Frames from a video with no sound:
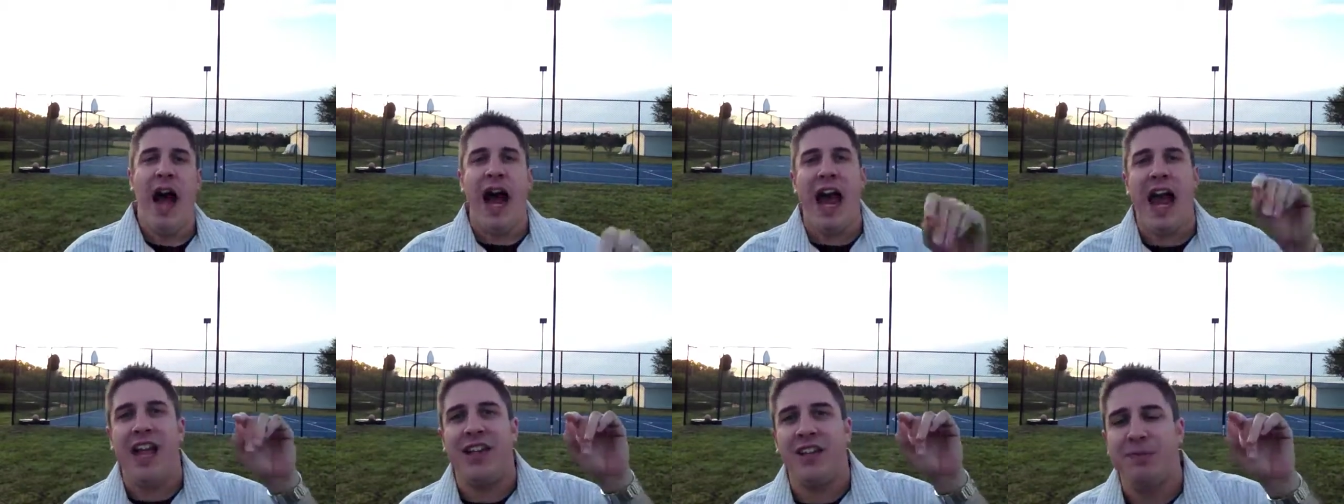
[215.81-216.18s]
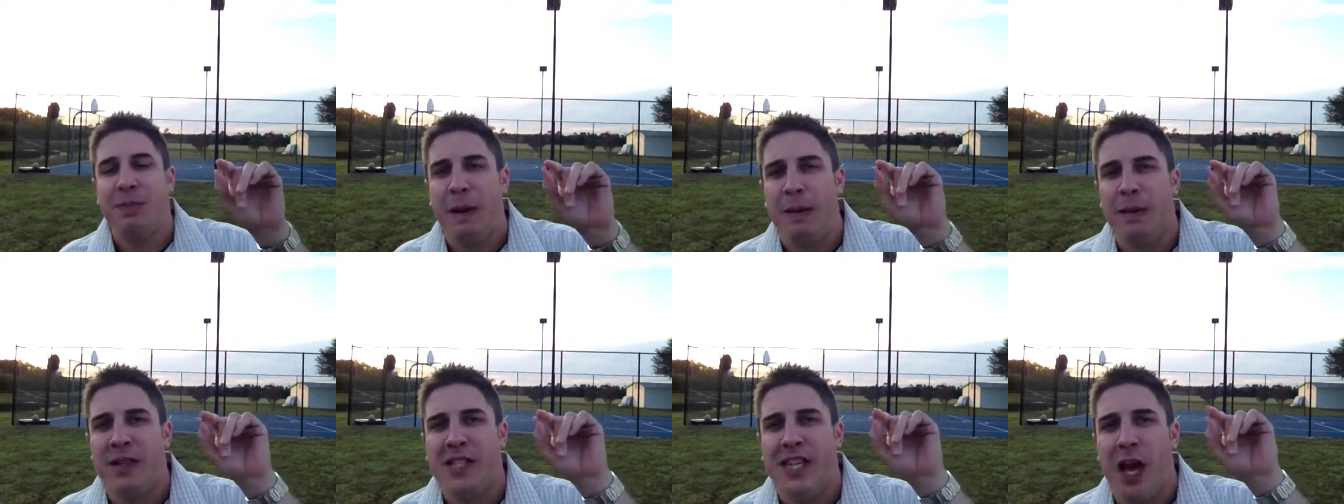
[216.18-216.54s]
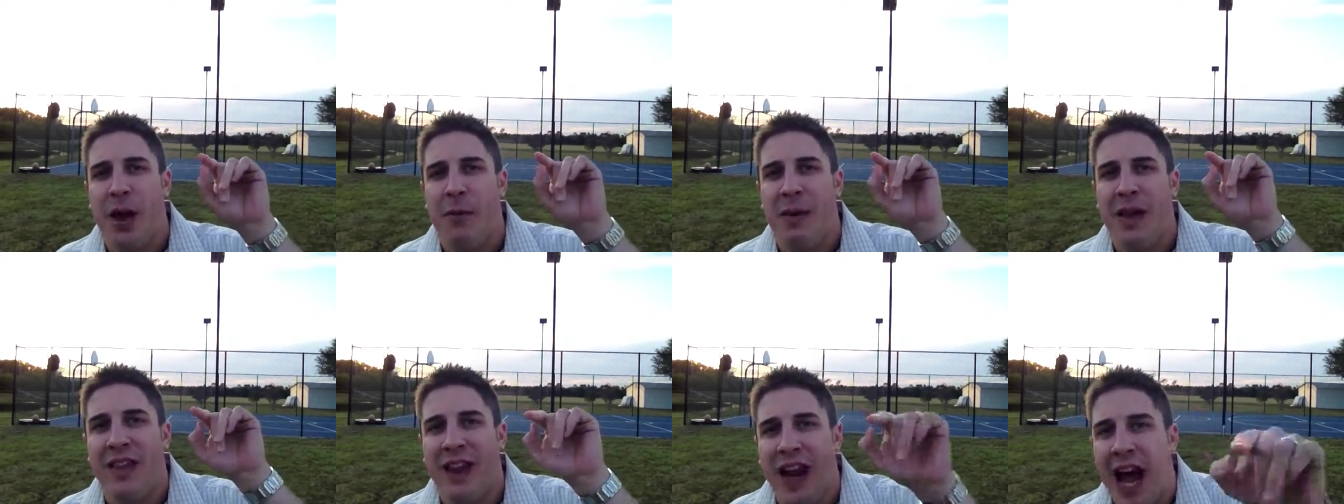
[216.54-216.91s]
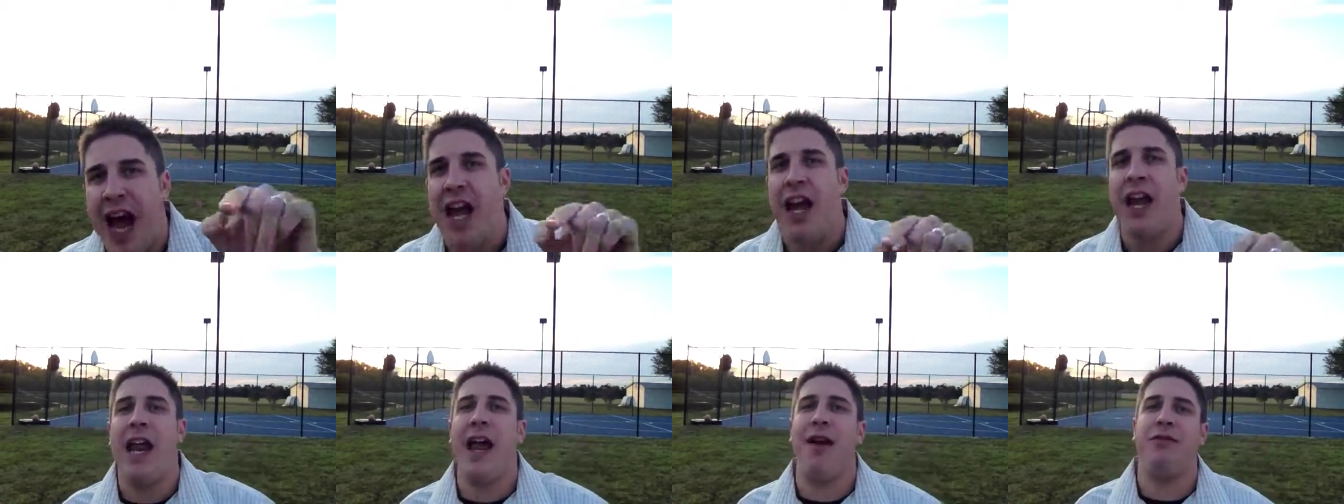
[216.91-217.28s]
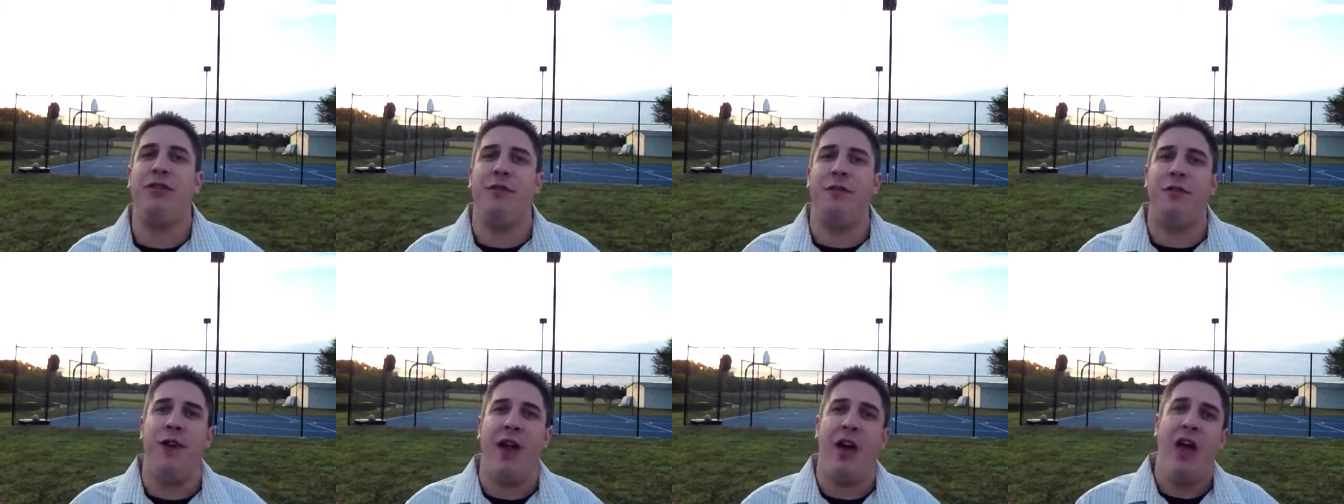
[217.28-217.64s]
I had people tell me that I didn't have
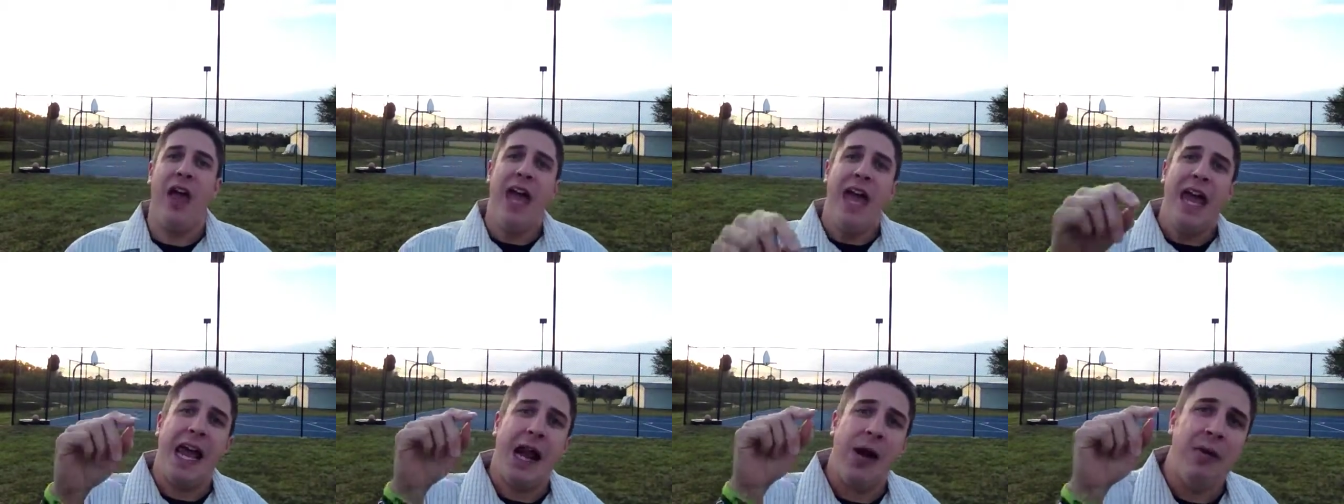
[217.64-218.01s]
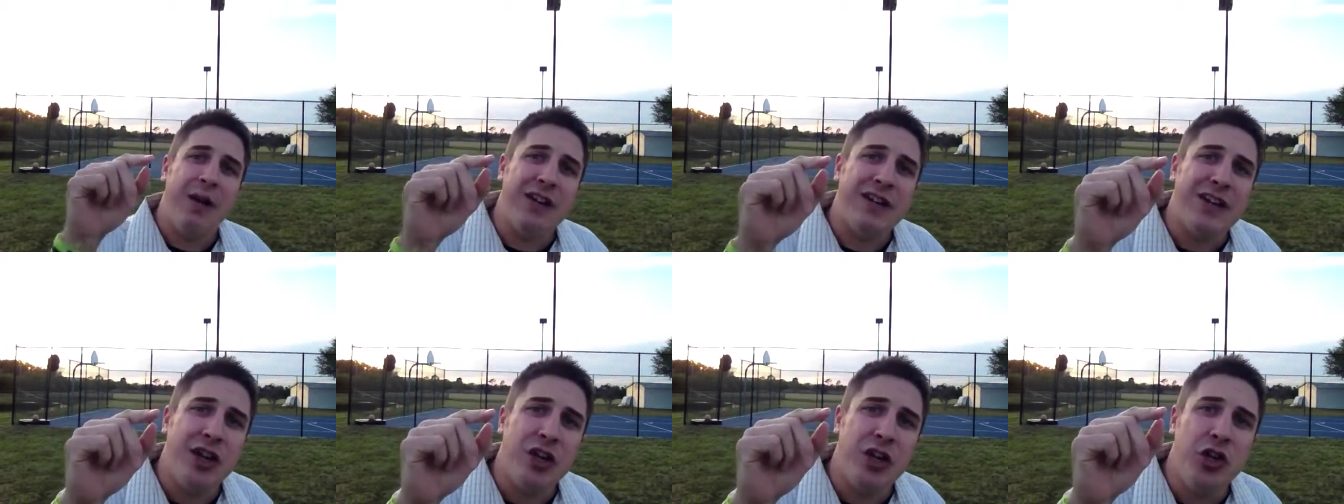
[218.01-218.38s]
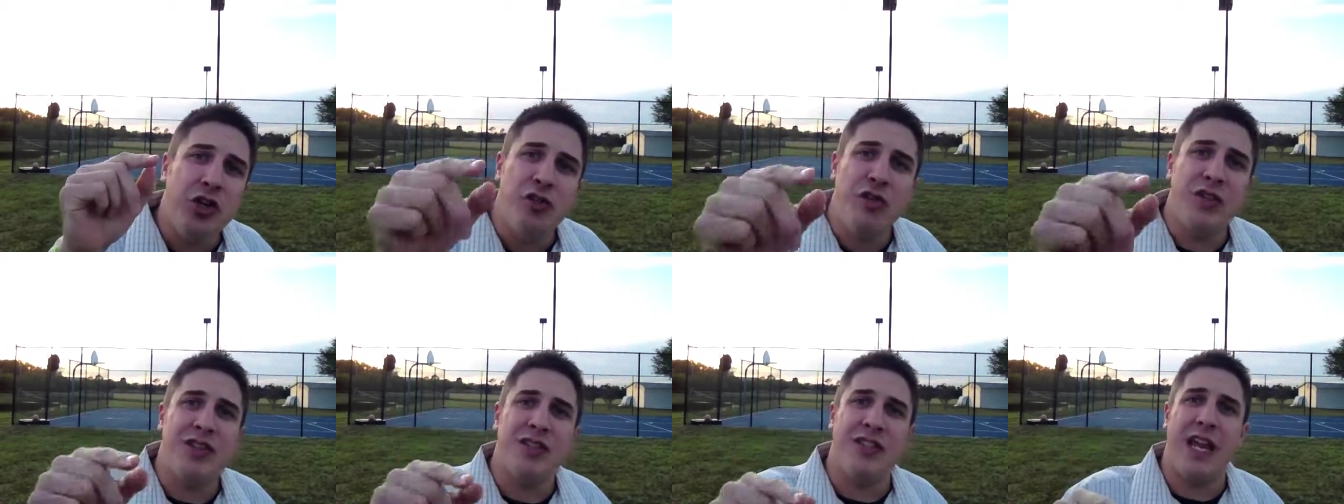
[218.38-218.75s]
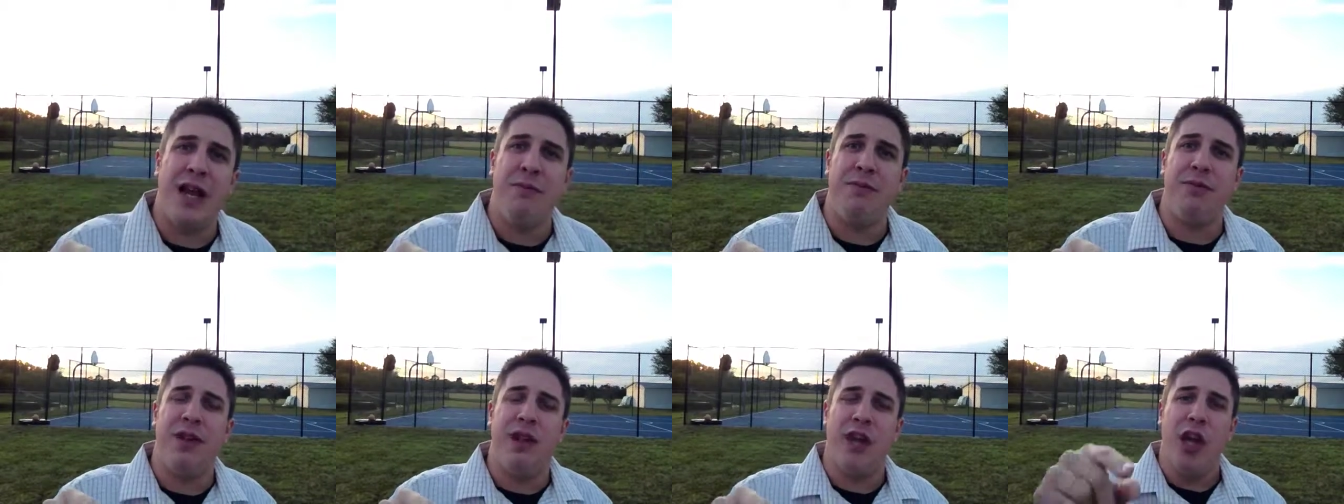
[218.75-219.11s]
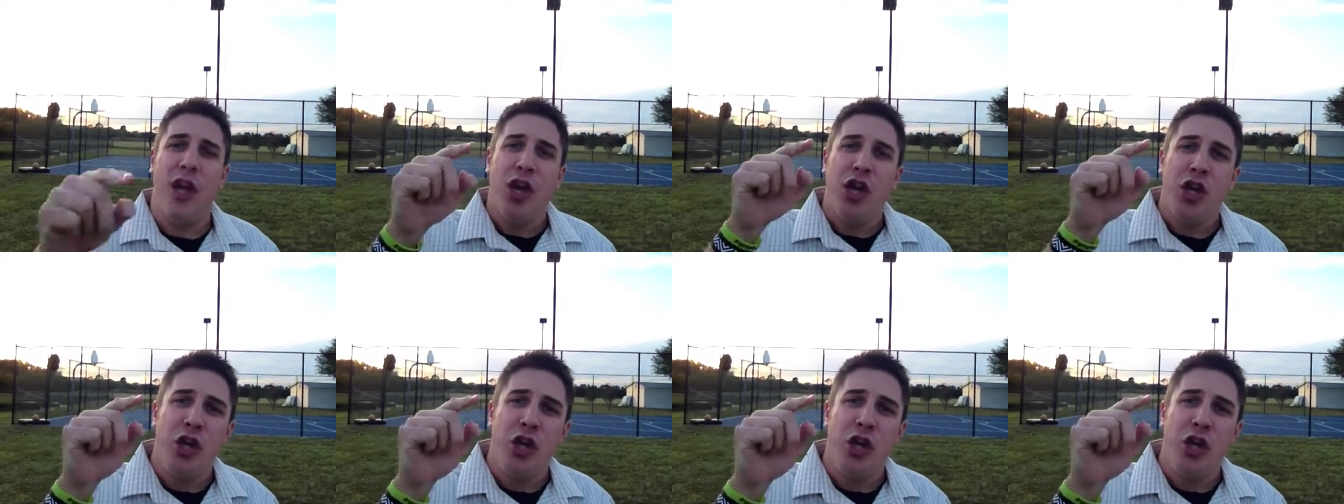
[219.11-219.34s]
to fail, and I want to tell you the same thing.